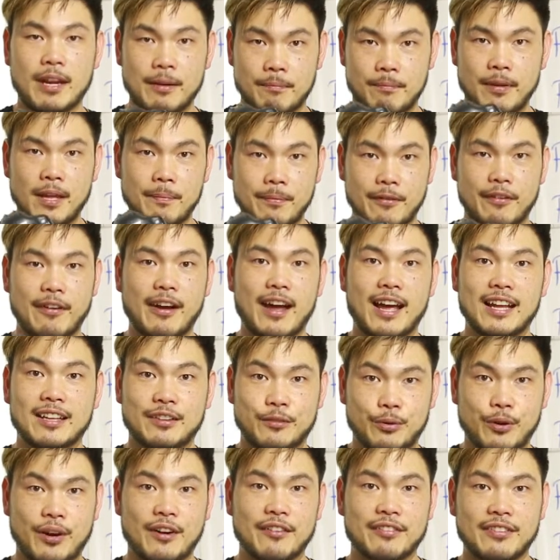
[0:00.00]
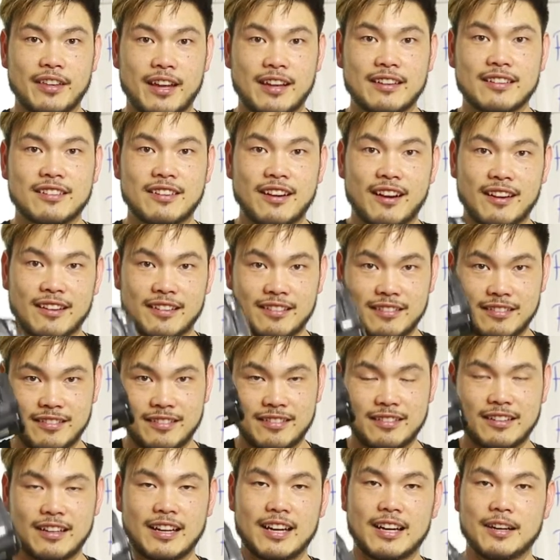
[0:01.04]
people had
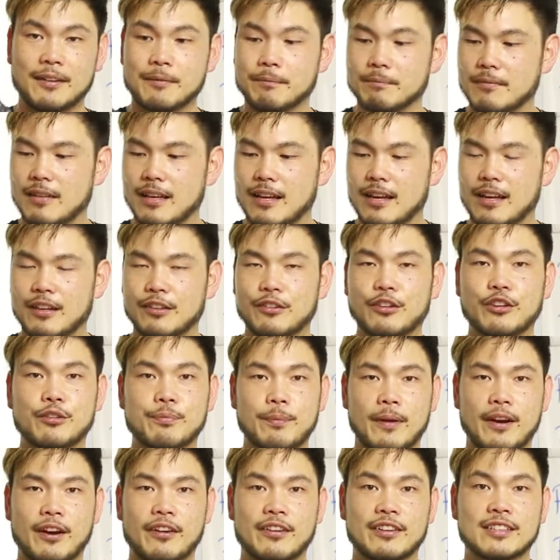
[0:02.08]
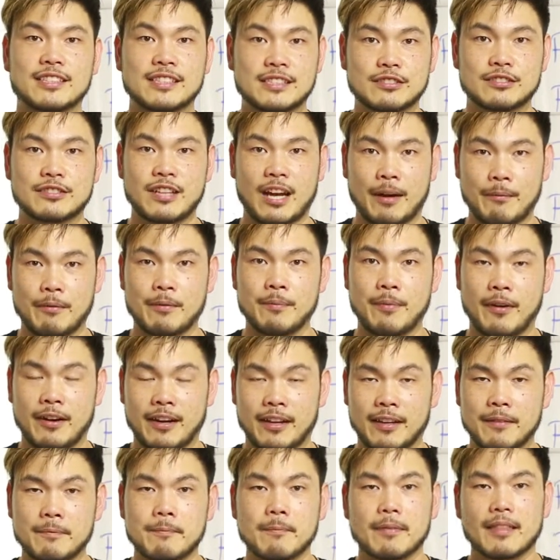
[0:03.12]
$12,000 to spend on a digital camera body.
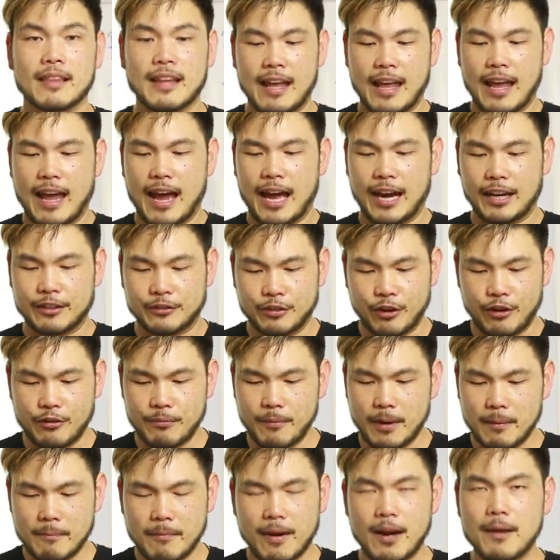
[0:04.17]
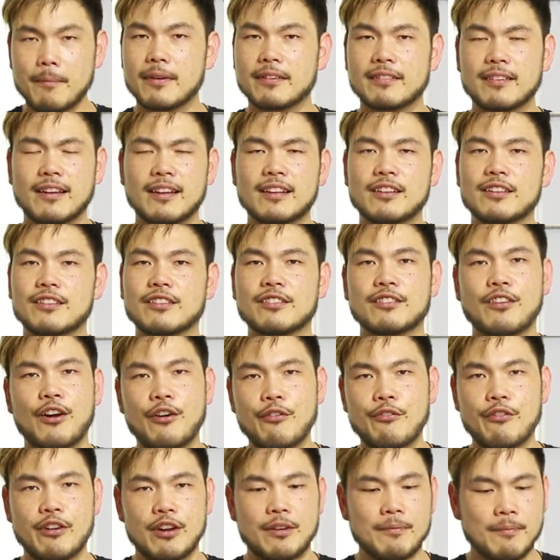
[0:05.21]
I told my mom, I said, "Don't
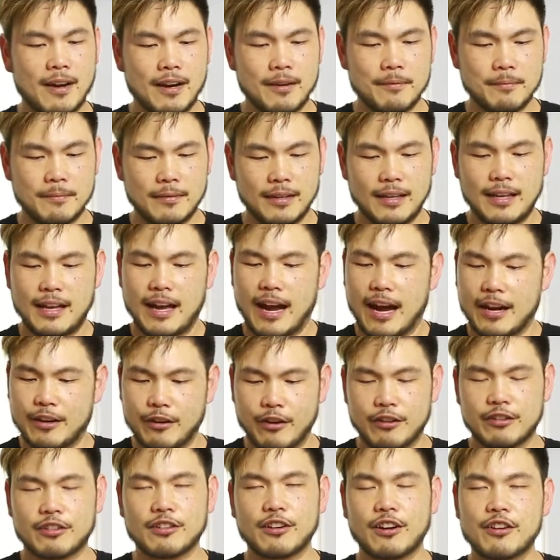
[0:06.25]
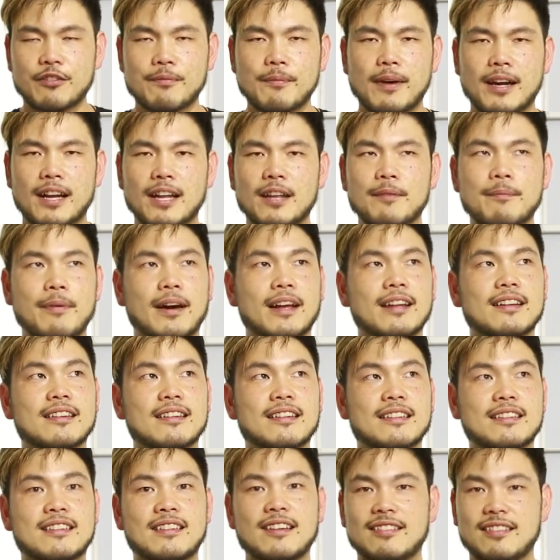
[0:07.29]
worry mom, I know it's a lot of money, but
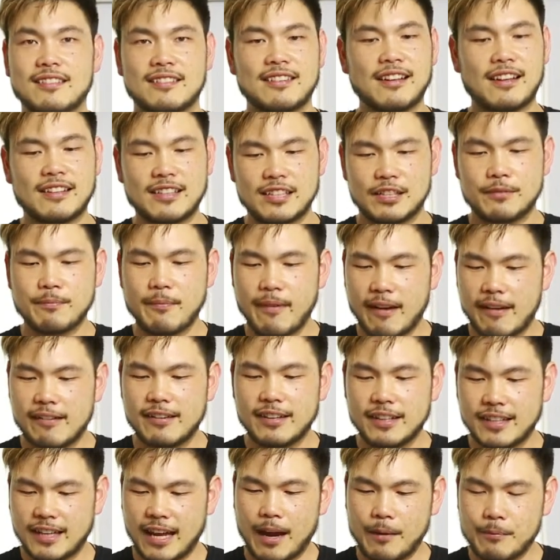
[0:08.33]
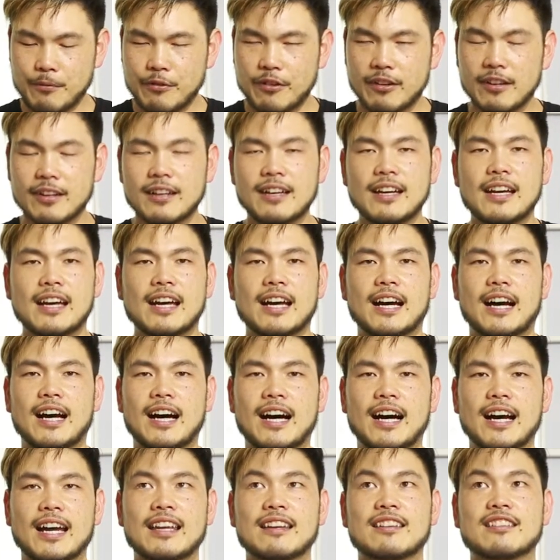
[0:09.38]
this is such an amazing camera.
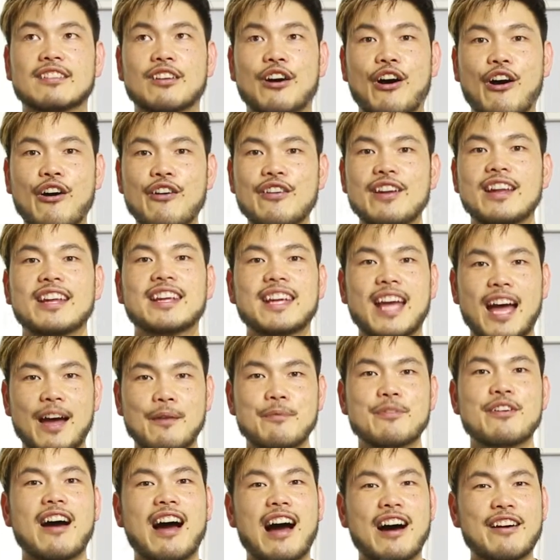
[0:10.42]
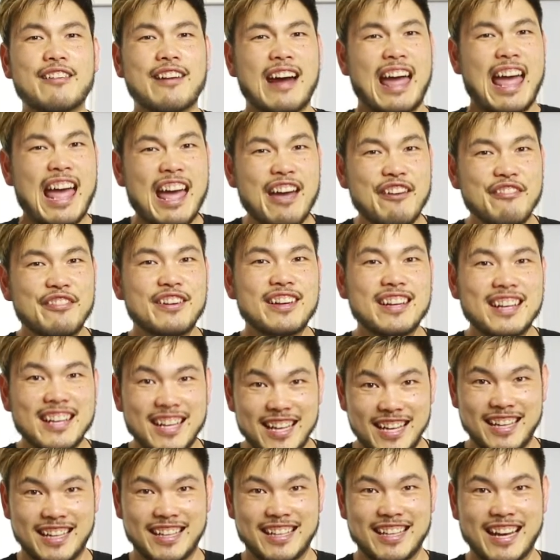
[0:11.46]
It's the only camera I'll ever
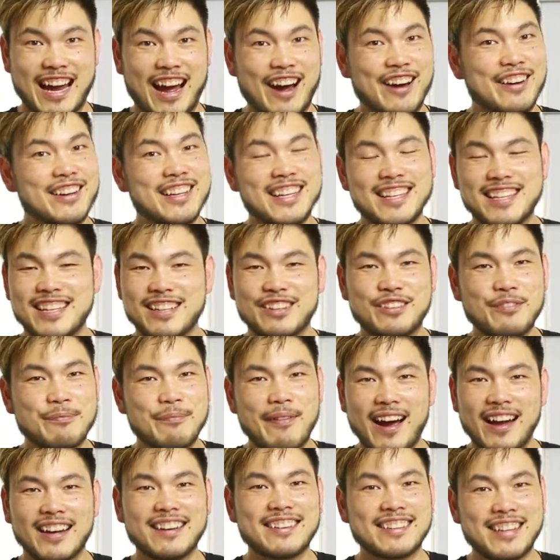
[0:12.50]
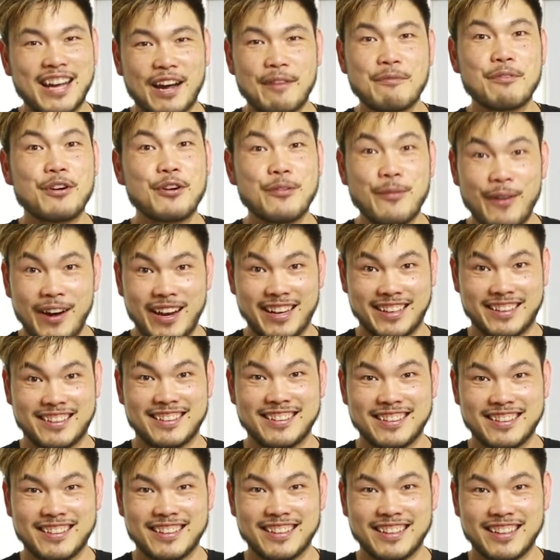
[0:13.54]
need. I only need to buy this camera
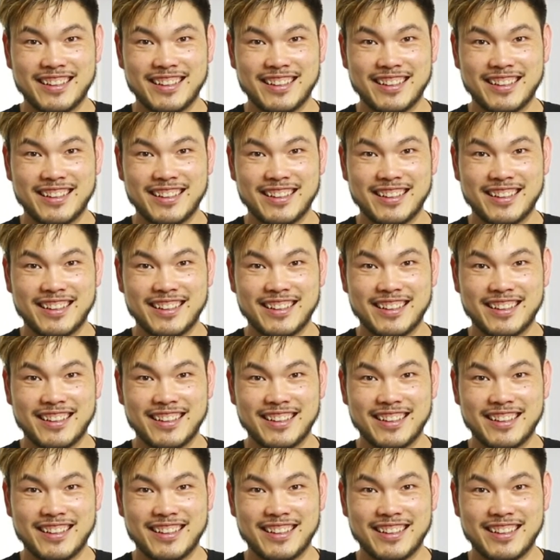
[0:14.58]
once."